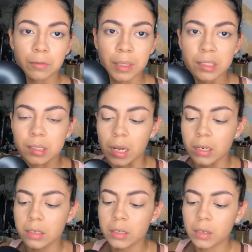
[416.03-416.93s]
Me
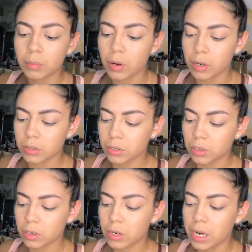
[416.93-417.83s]
Sun
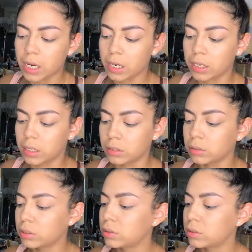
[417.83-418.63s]
bronzer and